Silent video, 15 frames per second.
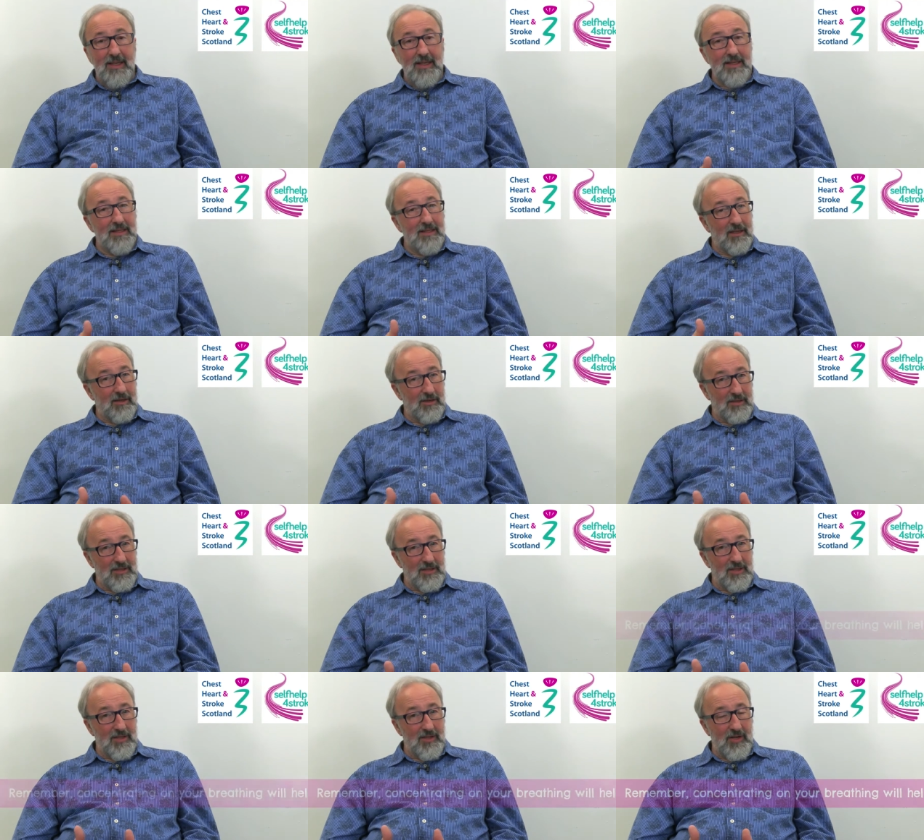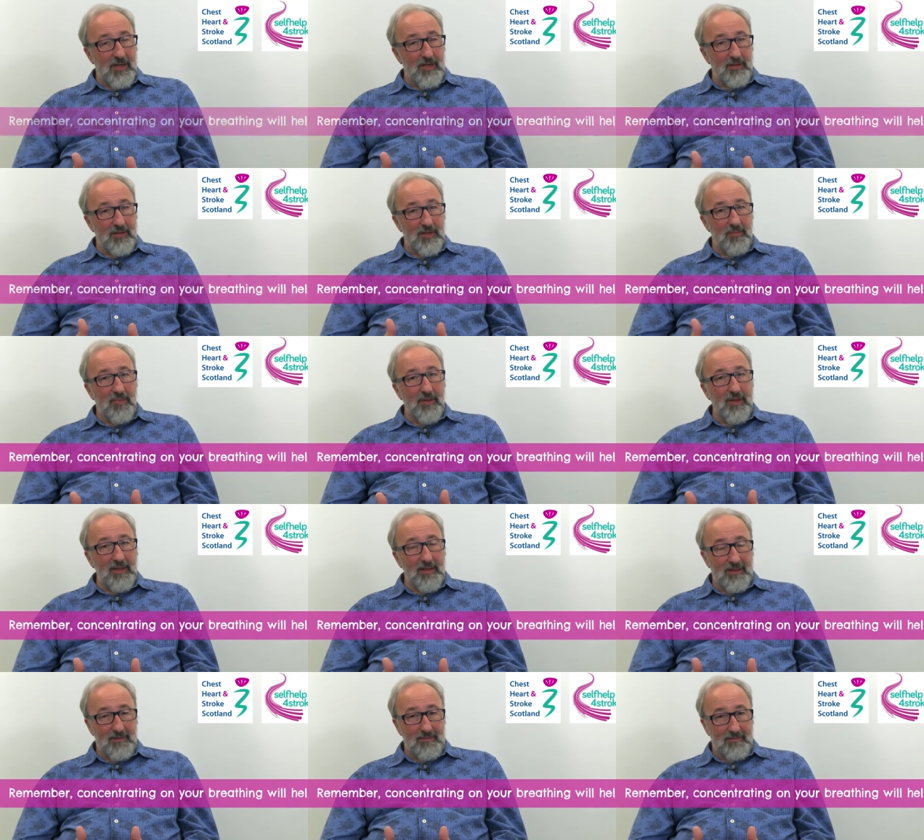is to concentrate on your
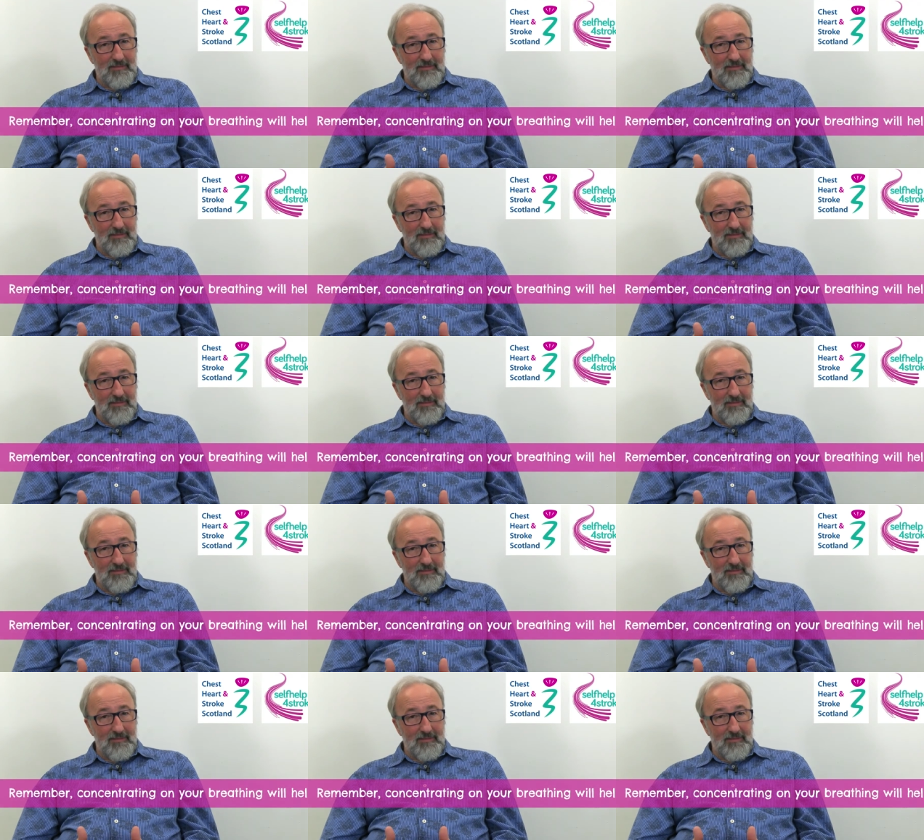breathing.